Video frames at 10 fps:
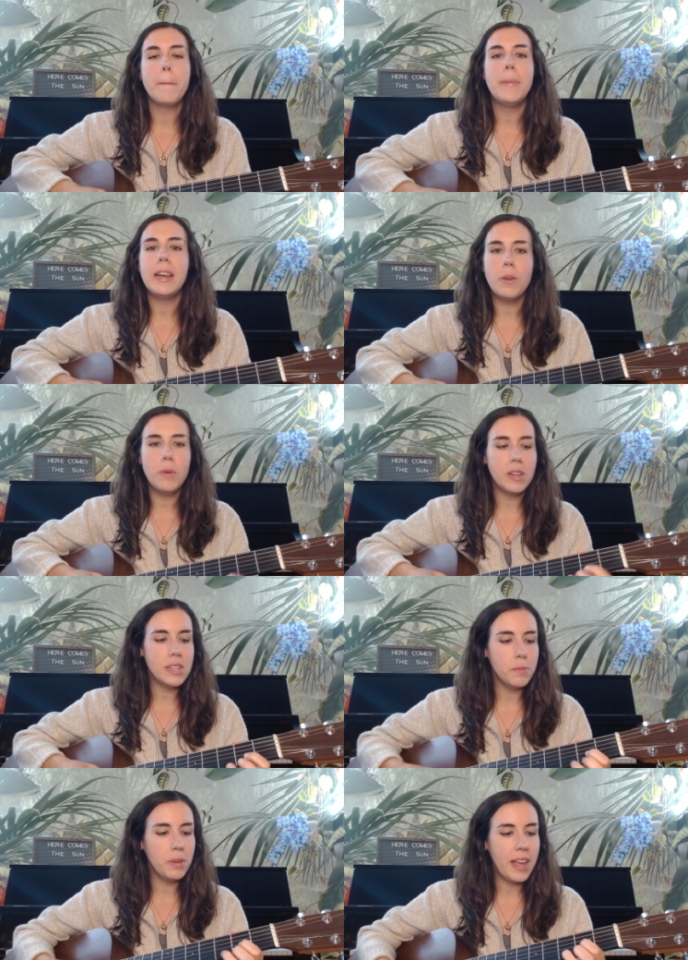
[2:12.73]
But if you
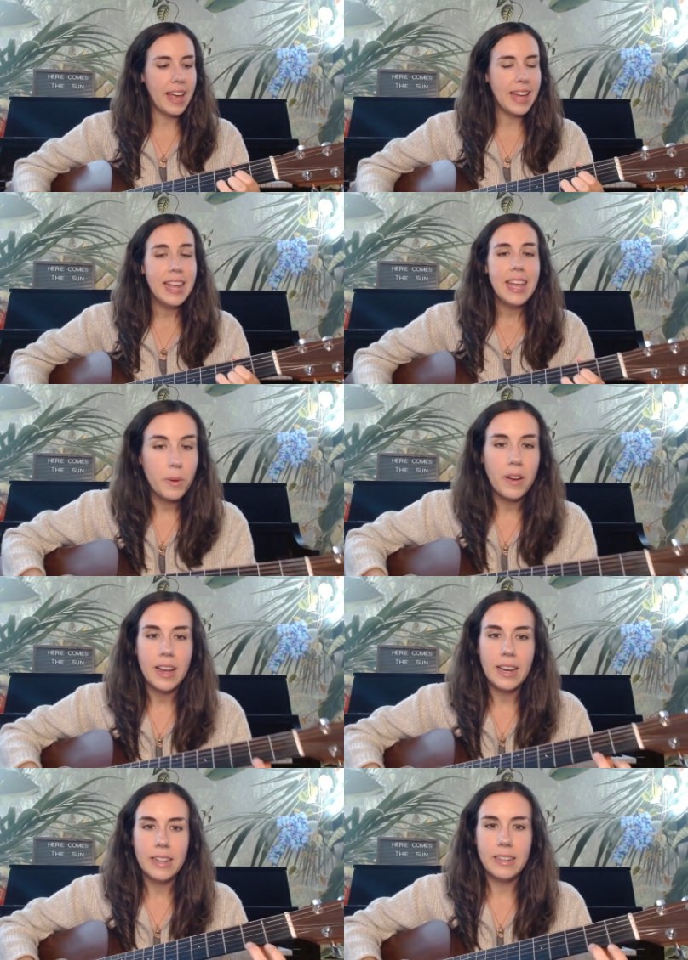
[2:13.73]
wanted to play it, you got